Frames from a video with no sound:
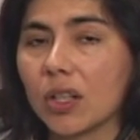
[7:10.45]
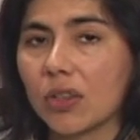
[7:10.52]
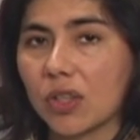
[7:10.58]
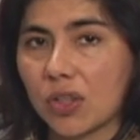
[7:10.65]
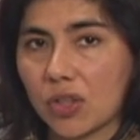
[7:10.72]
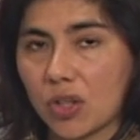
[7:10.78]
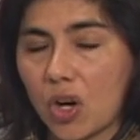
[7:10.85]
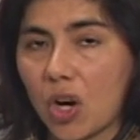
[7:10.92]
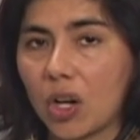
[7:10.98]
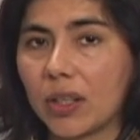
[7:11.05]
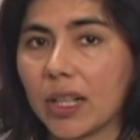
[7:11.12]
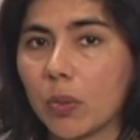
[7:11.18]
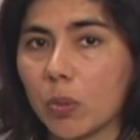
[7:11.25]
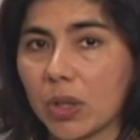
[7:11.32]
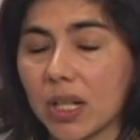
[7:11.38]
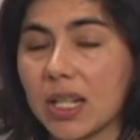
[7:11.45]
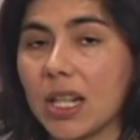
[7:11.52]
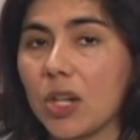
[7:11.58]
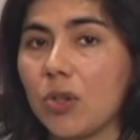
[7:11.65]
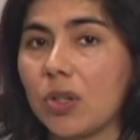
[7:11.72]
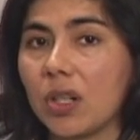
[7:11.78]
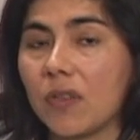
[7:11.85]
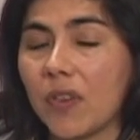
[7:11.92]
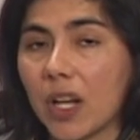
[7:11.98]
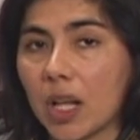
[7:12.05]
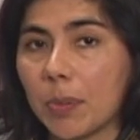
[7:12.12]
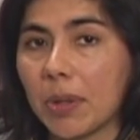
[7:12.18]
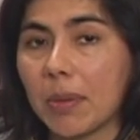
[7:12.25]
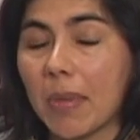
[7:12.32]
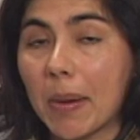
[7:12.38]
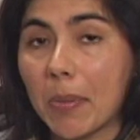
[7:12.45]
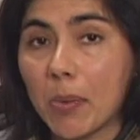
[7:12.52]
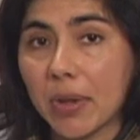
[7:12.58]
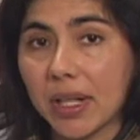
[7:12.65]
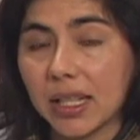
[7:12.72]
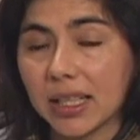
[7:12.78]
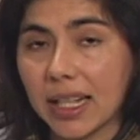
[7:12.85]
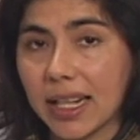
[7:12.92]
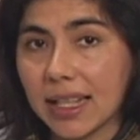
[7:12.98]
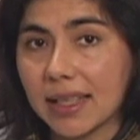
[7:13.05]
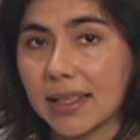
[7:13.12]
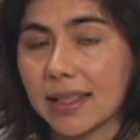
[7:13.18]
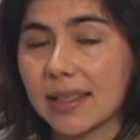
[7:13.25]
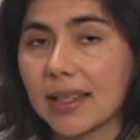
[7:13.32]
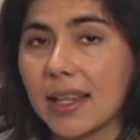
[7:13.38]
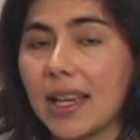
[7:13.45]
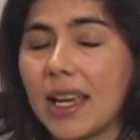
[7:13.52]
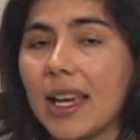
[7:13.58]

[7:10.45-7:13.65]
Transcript: the scarring will continue to develop in the meibomian glands,